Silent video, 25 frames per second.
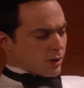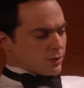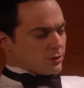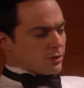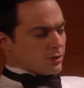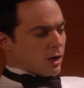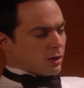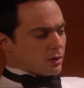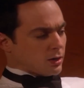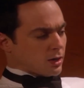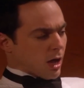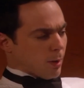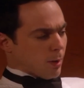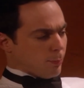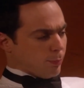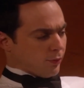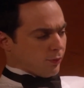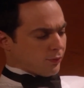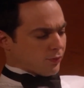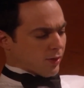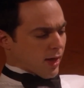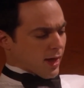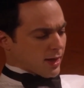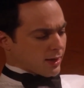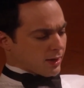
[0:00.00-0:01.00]
on young
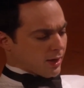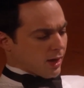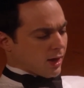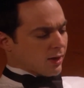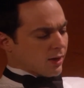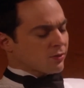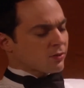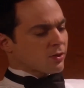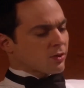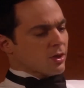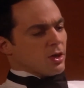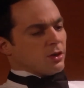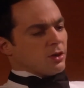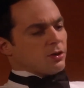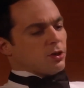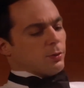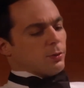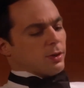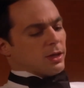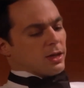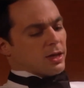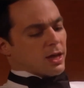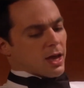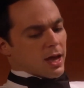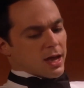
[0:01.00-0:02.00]
couples like us
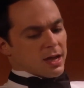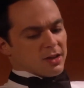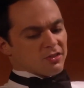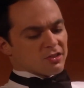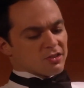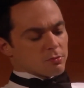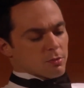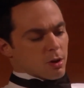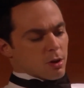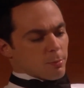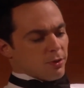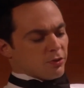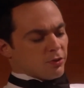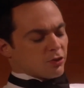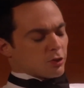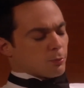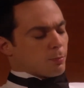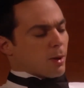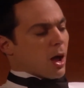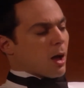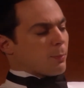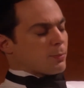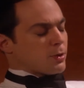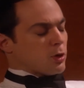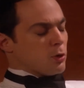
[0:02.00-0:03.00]
to engage what Mister
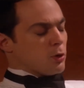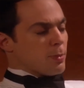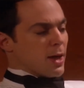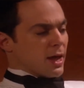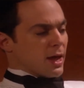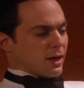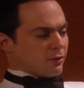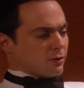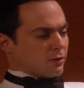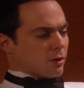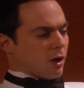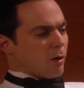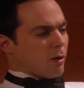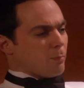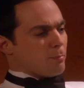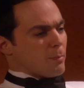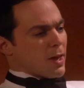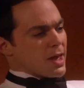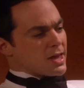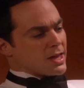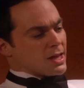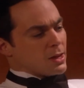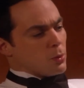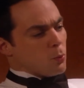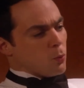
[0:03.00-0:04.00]
Bob Eubanks called
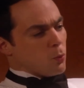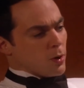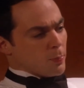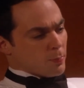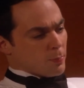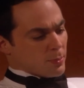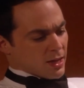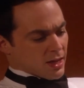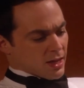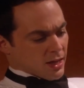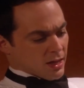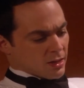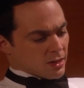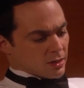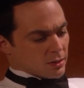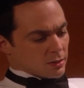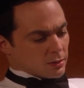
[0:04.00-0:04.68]
making whoopee.